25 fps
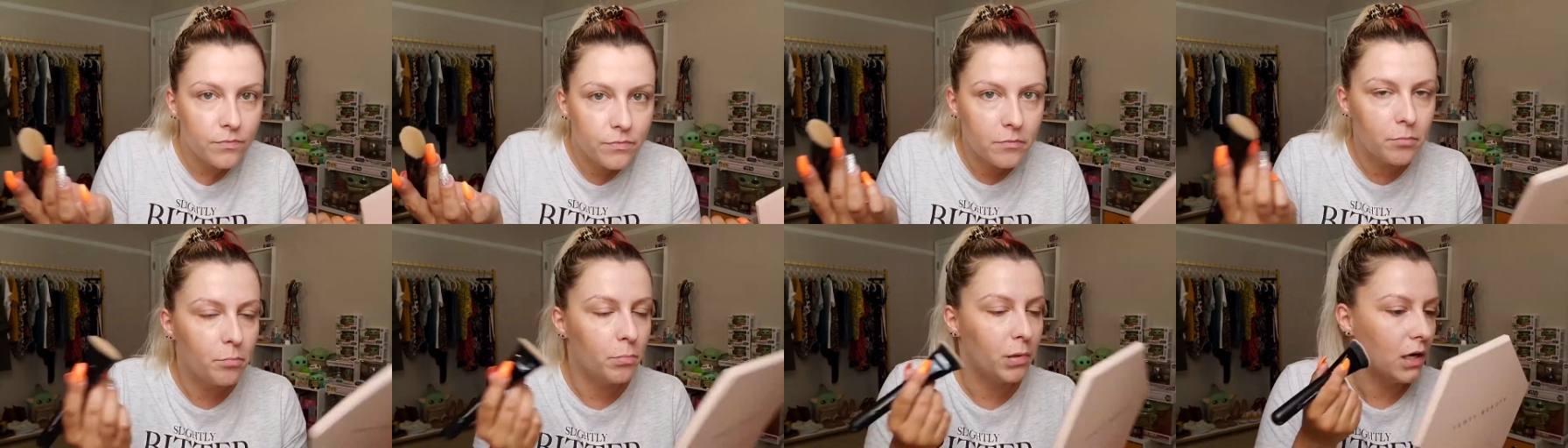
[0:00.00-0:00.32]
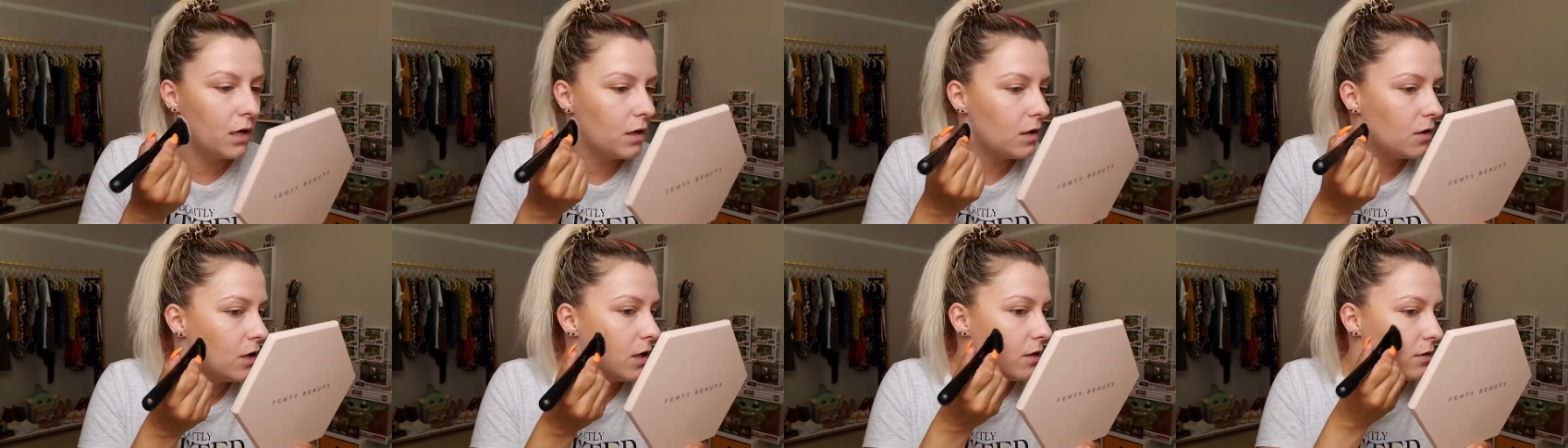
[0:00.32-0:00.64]

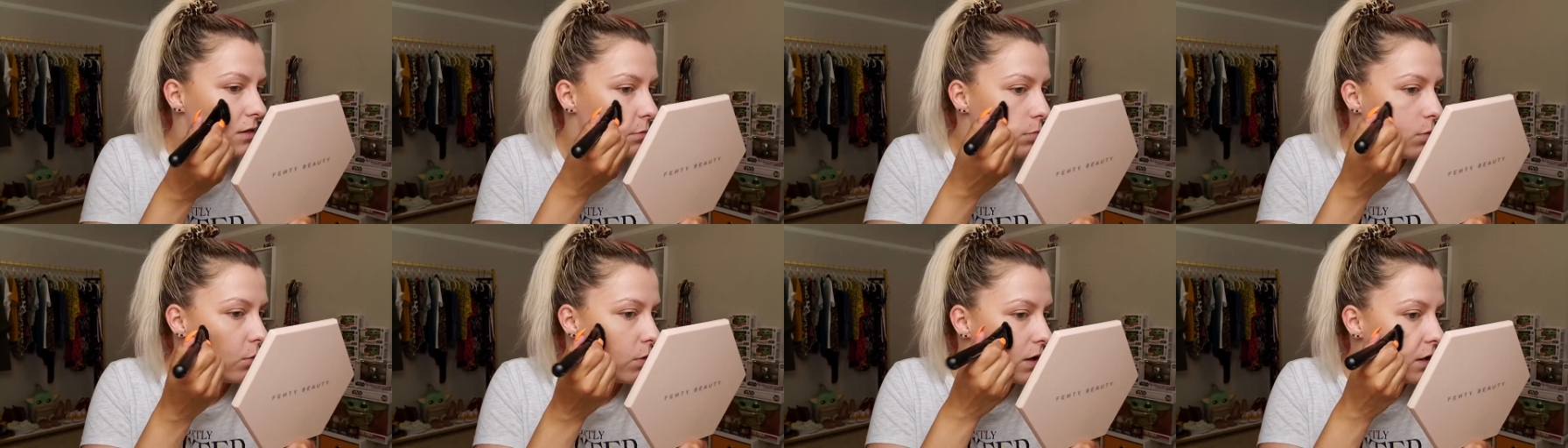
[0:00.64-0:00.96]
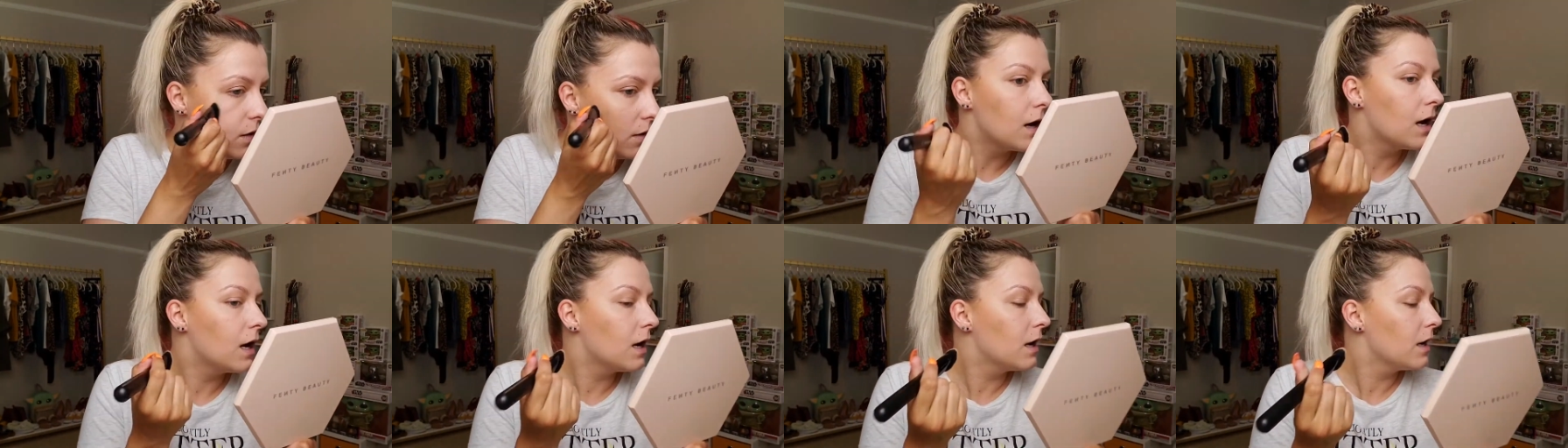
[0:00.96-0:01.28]
but you get the point.
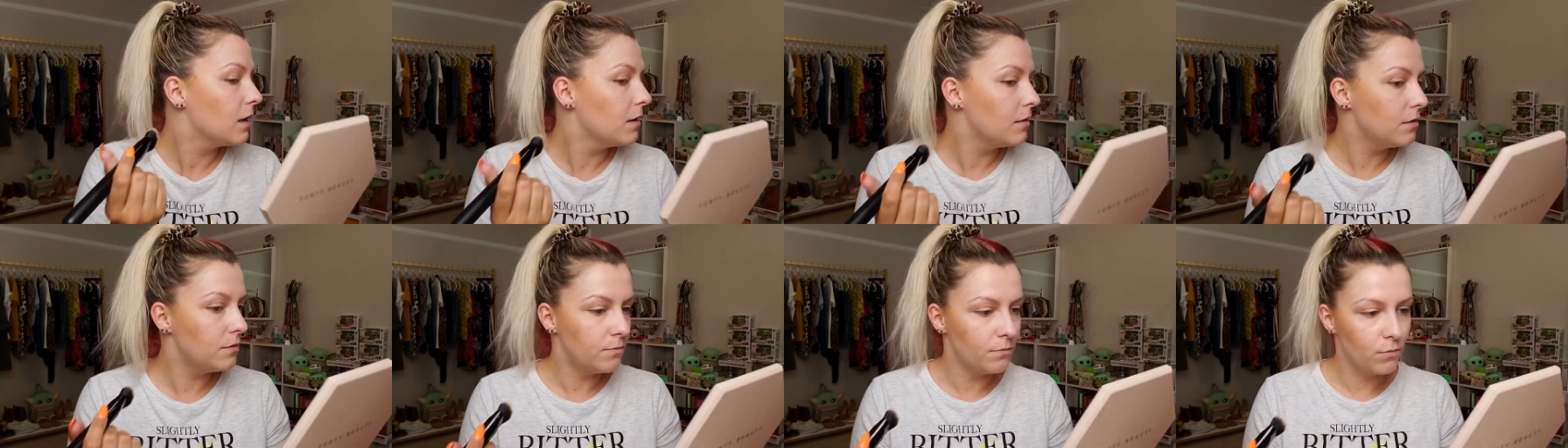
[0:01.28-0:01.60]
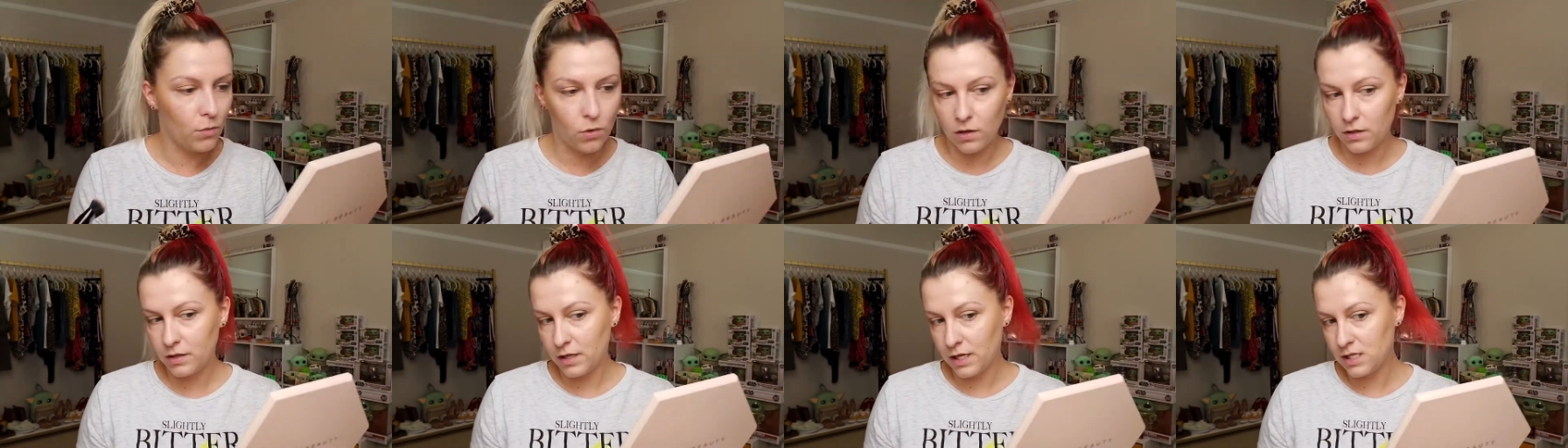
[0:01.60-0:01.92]
I
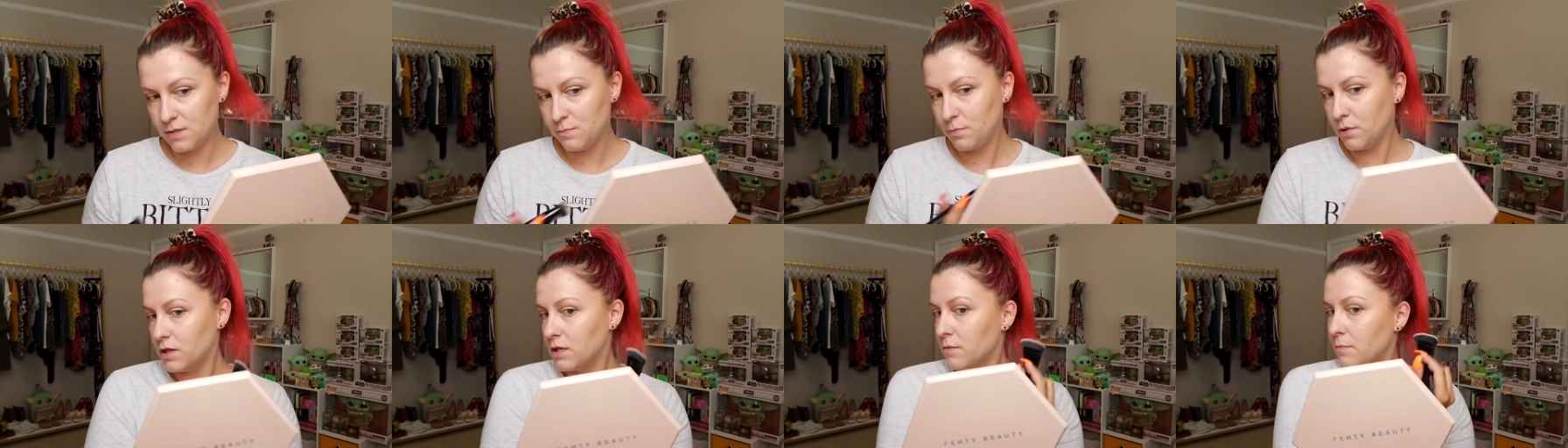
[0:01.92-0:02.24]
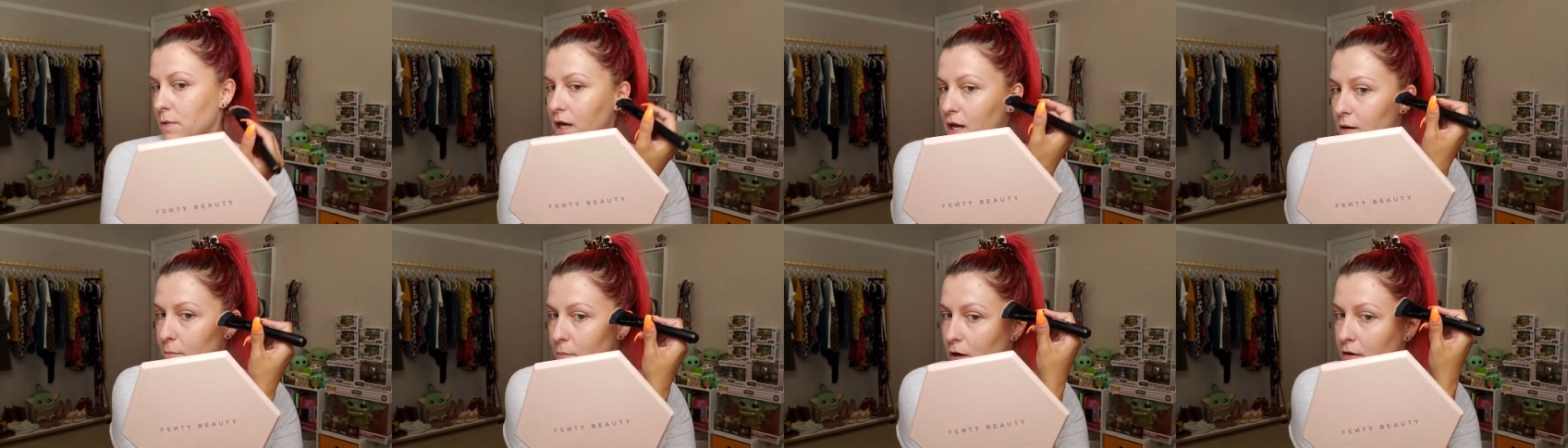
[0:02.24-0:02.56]
more or less put the
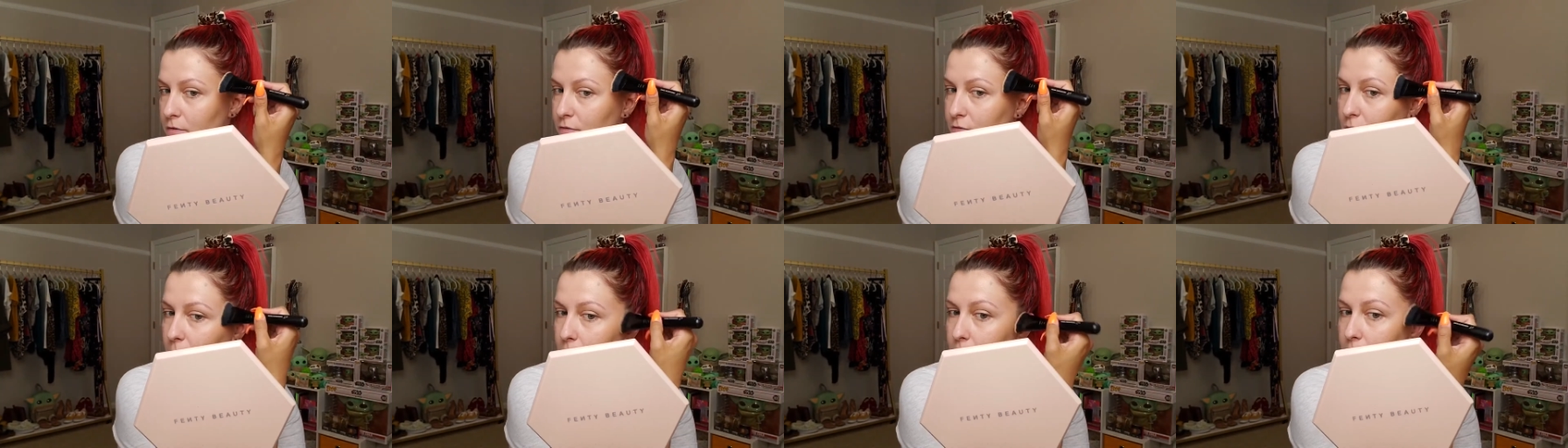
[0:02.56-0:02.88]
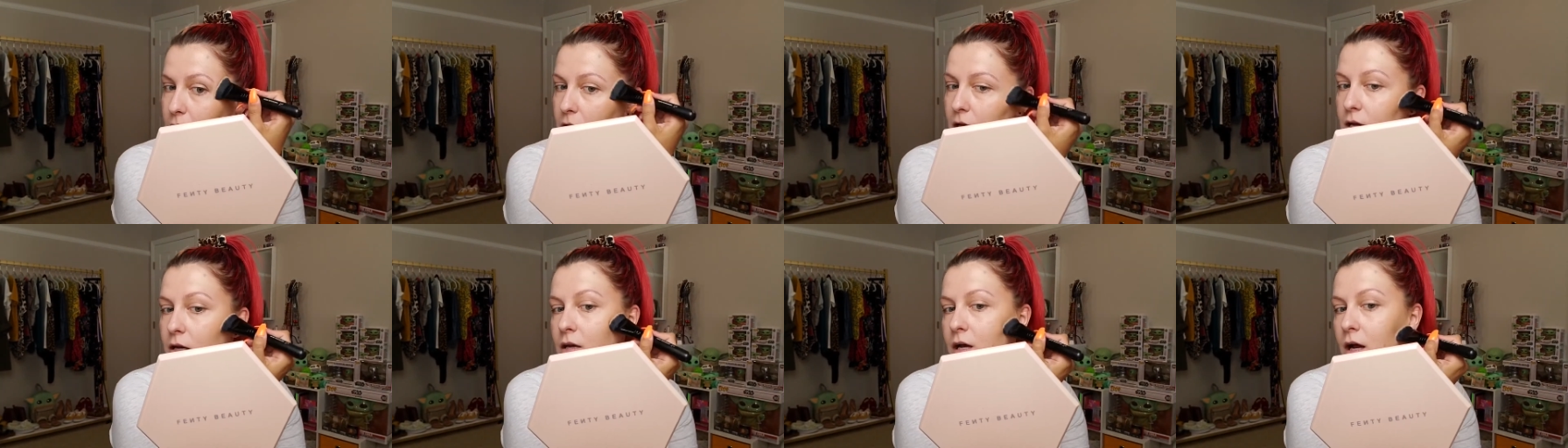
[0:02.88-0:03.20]
makeup on for
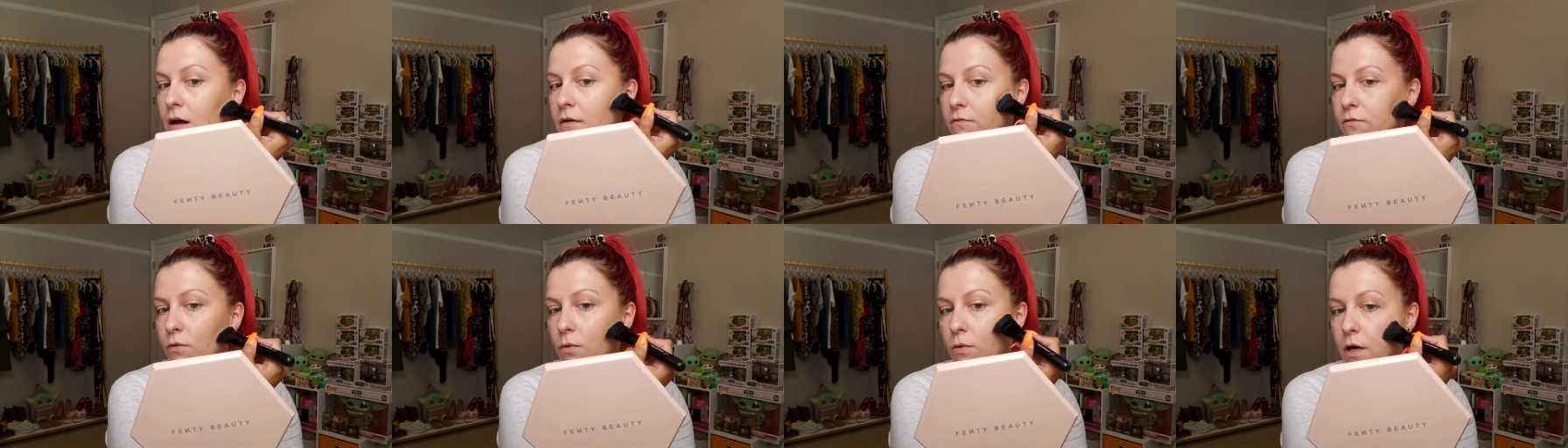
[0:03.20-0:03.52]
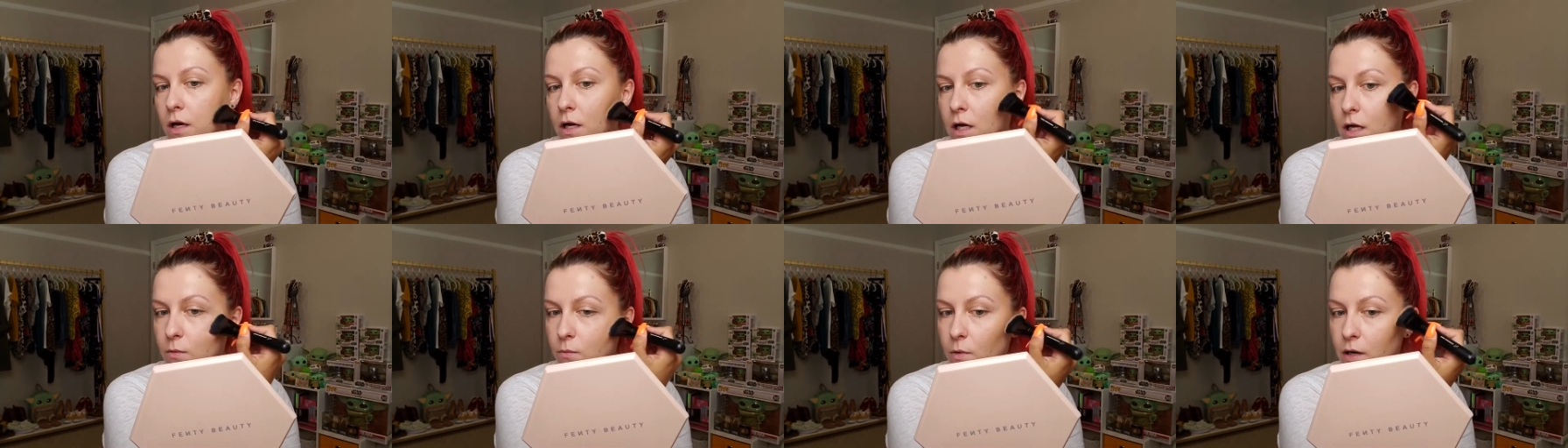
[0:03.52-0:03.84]
me, not for
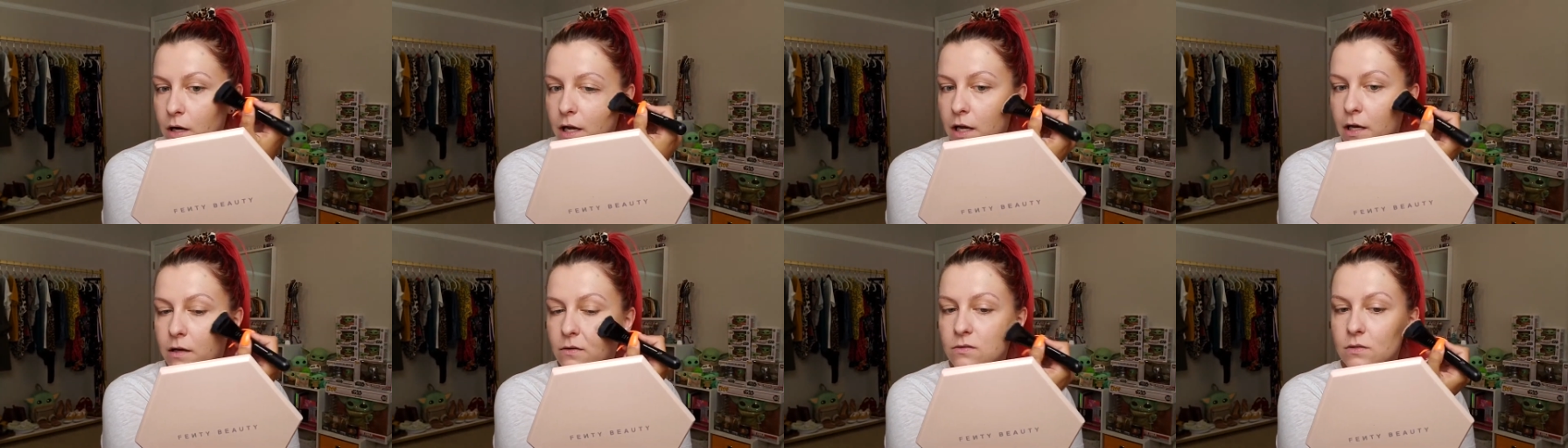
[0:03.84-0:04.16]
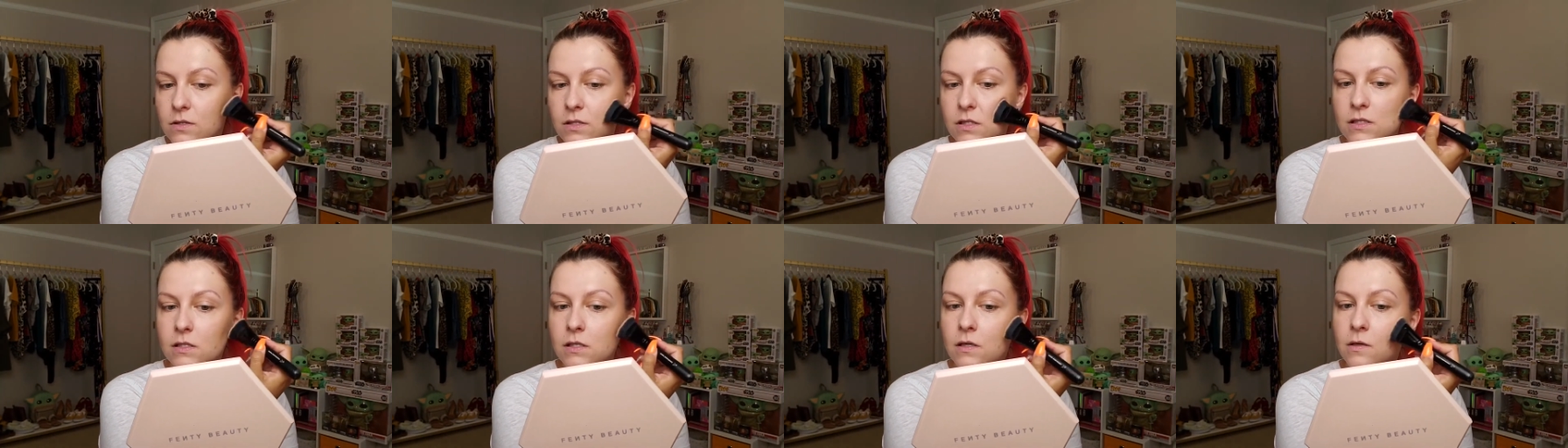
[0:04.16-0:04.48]
anyone else.